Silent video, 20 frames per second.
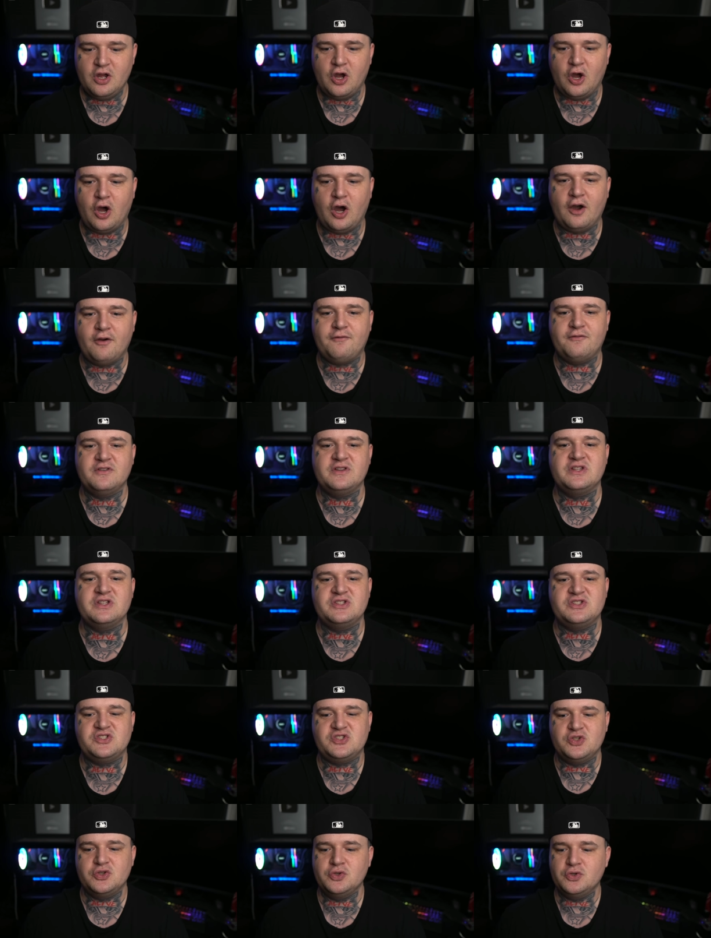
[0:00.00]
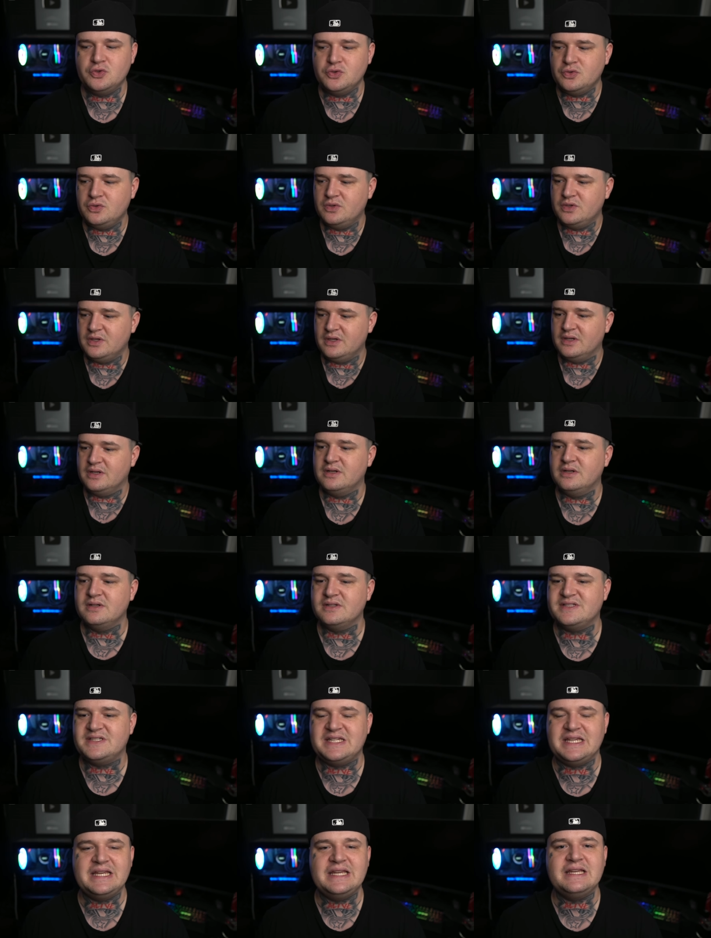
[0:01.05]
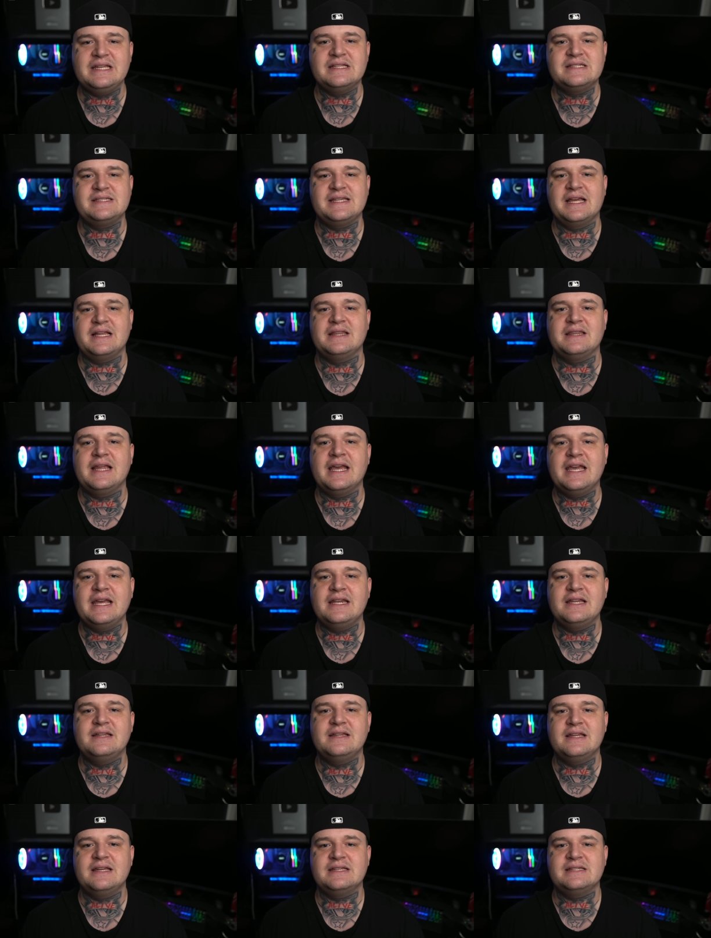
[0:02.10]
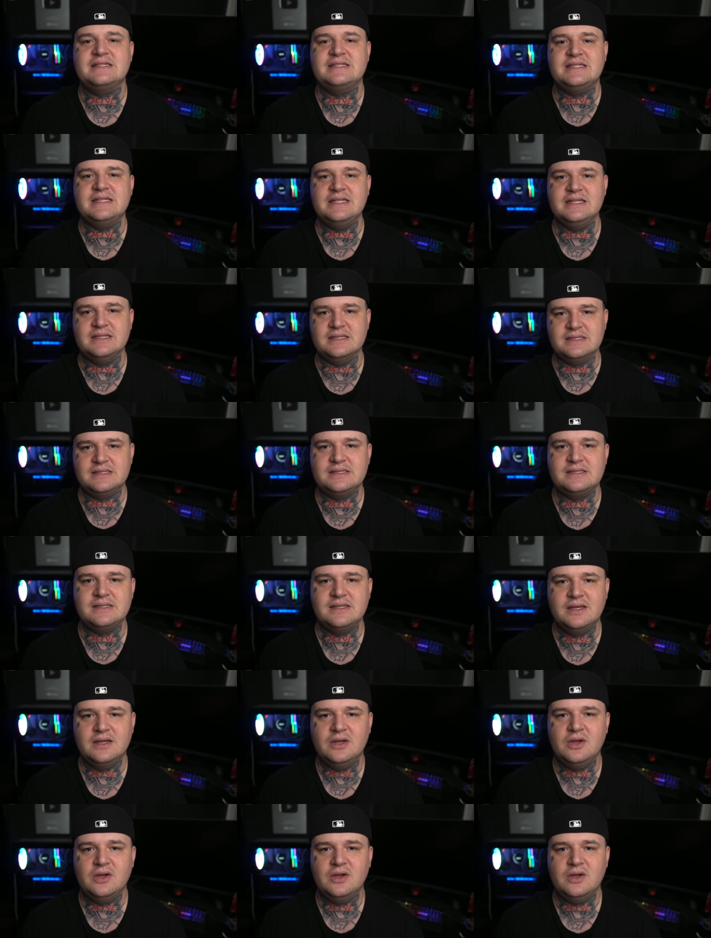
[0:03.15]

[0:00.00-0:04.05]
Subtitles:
off of the two teens that laid in their seats.